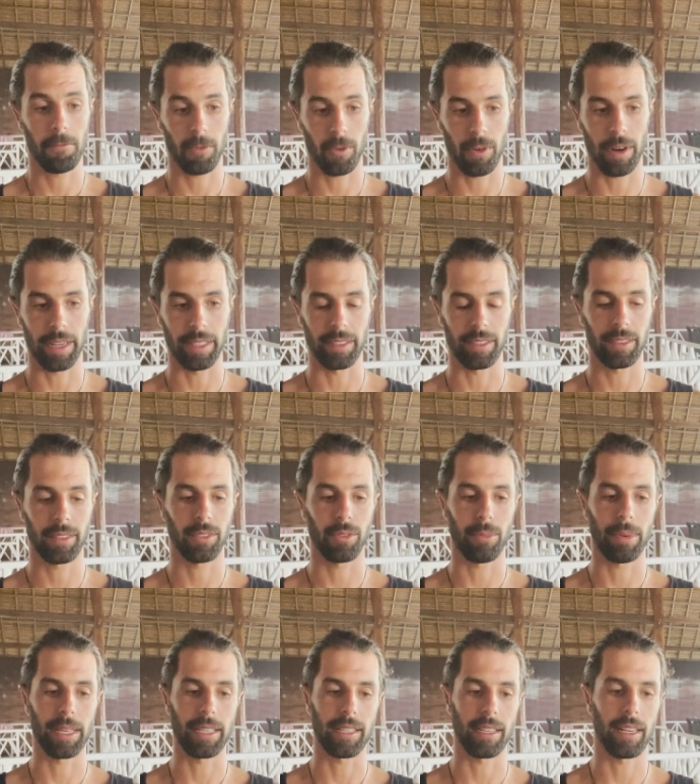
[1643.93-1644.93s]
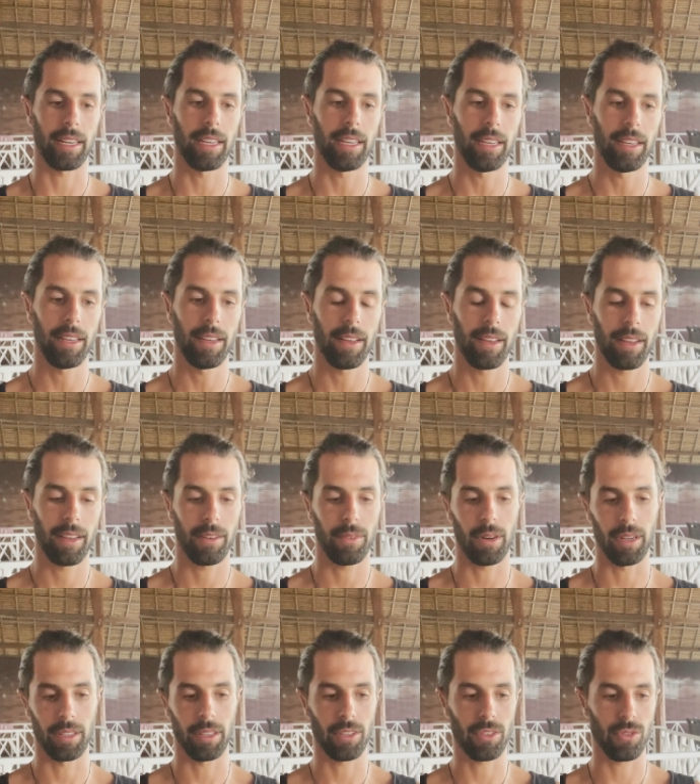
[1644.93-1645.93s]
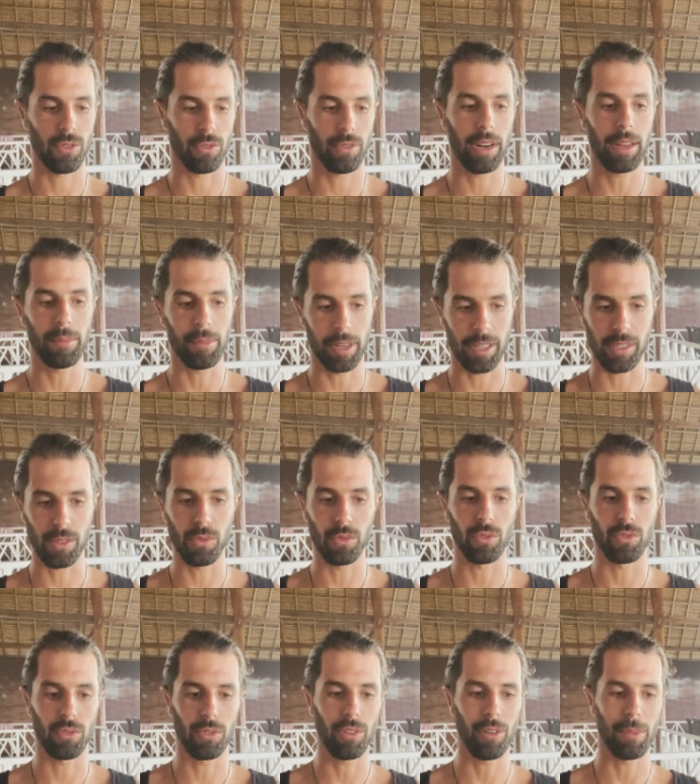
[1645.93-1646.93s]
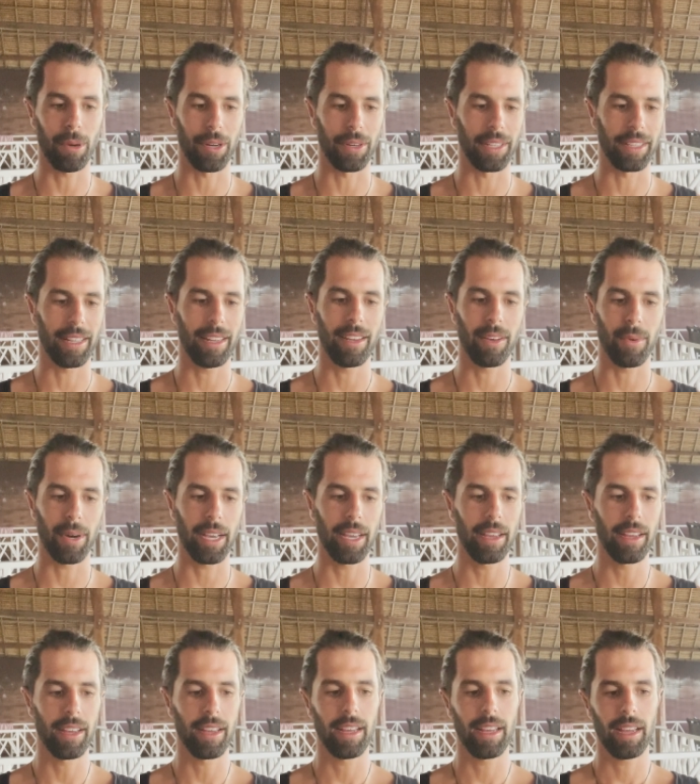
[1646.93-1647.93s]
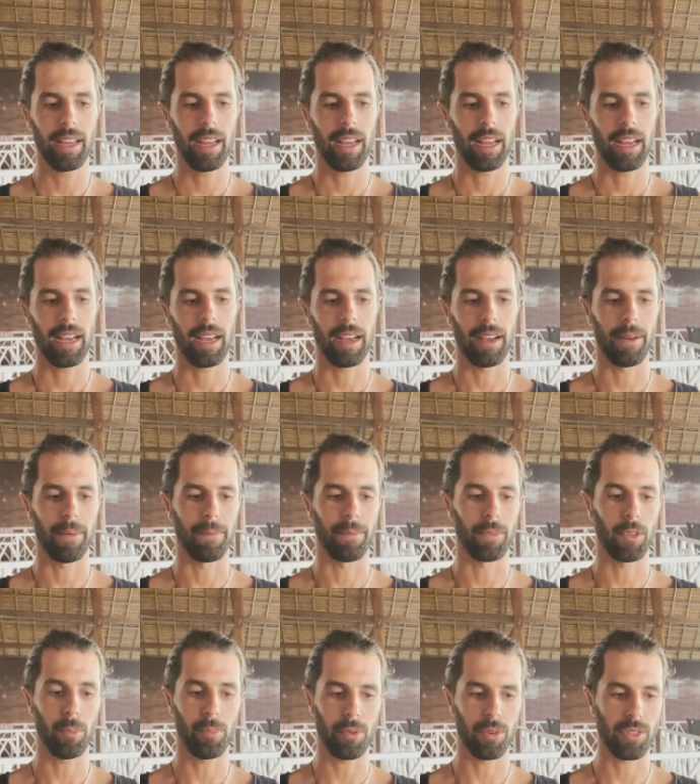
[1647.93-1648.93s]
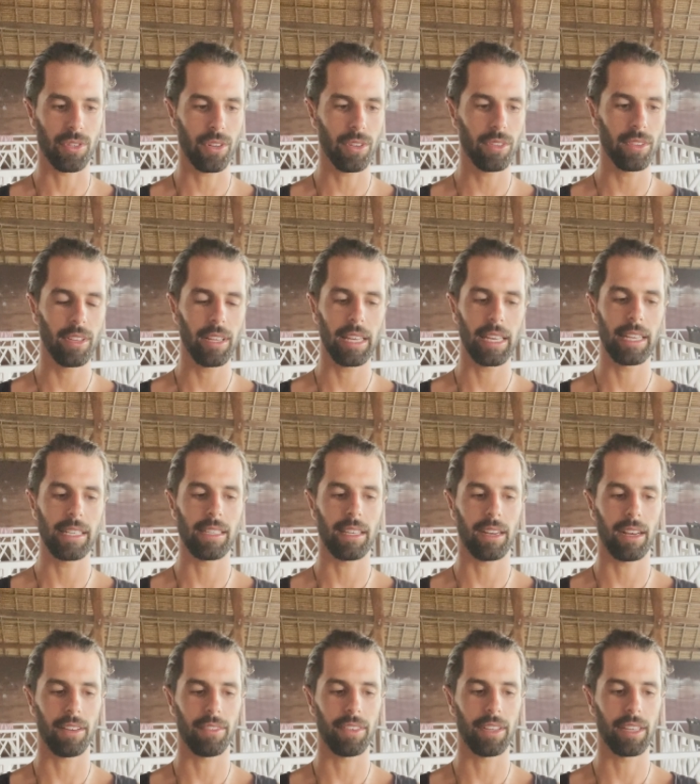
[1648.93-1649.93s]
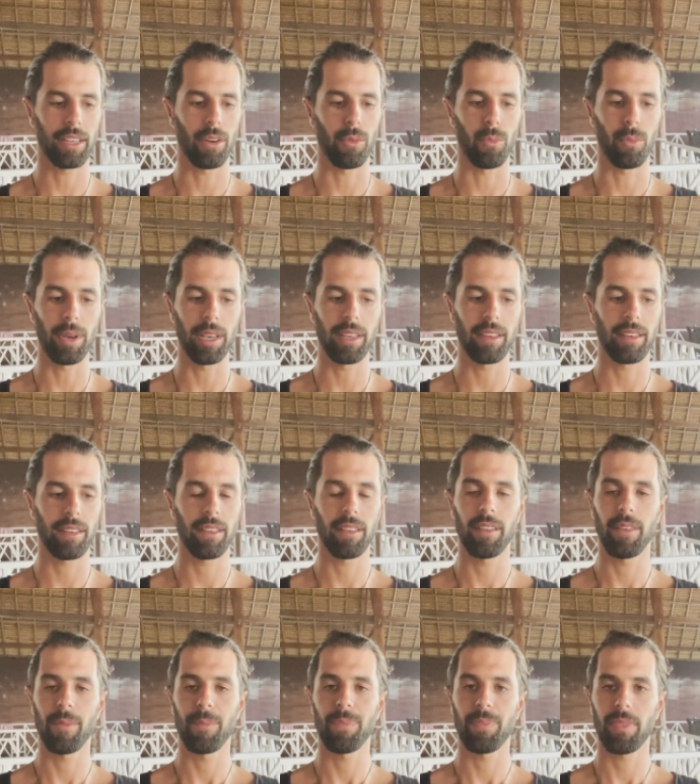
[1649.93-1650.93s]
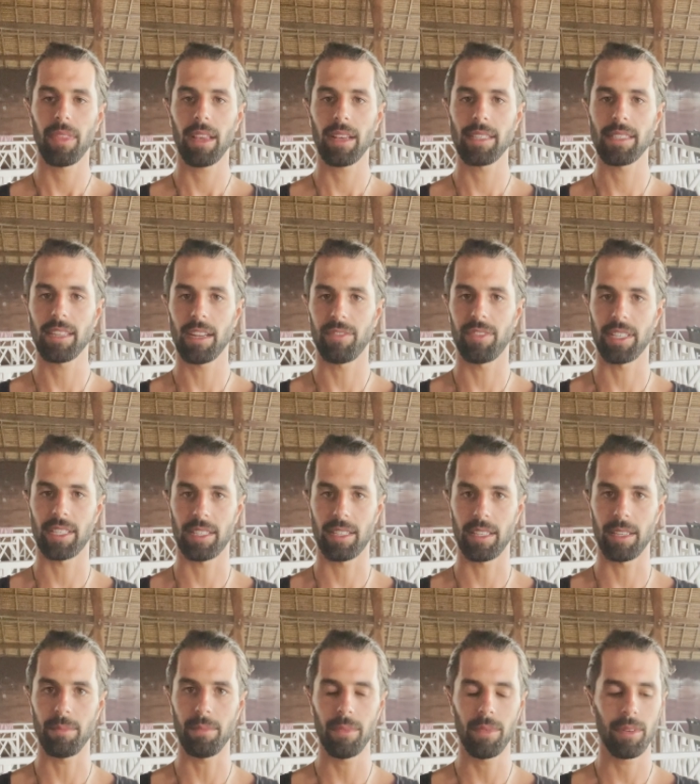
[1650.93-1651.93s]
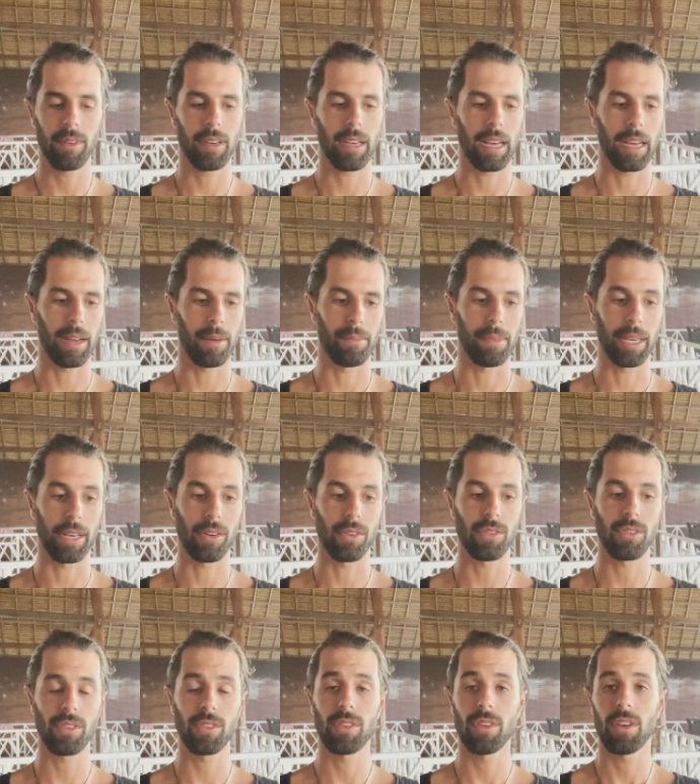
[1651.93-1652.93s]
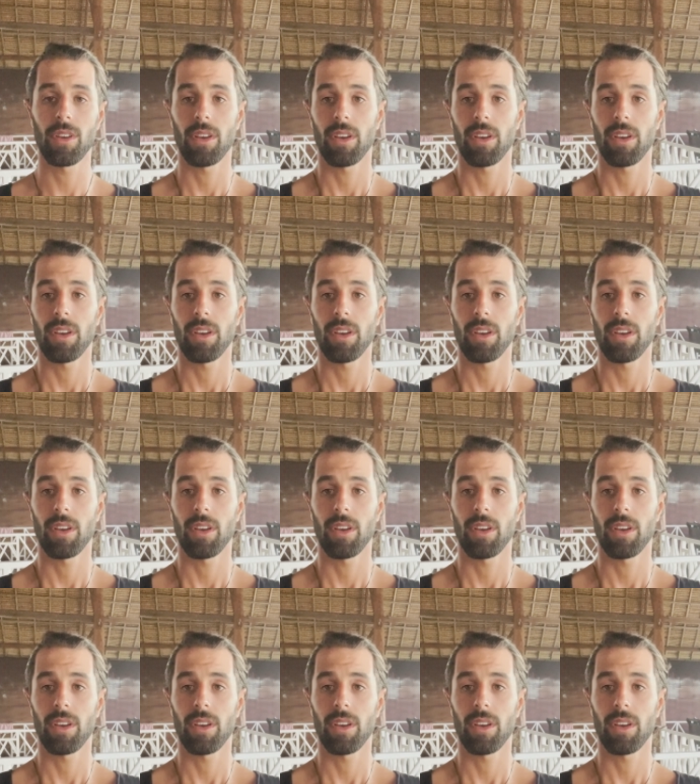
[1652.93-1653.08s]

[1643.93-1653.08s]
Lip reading: Great, so basically, well, not so great, but it's good to know about it anyway. The person is having a weak self-esteem because